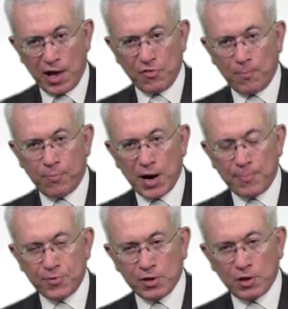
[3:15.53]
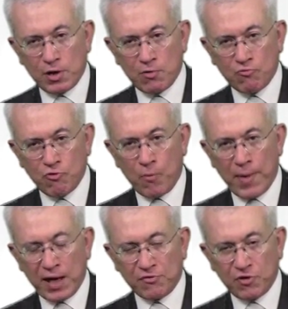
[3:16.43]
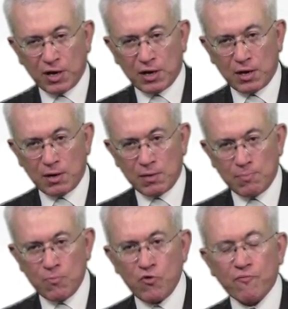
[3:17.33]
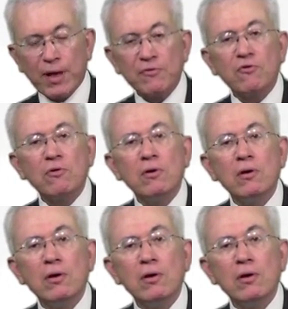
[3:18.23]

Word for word: and the popular romantic movement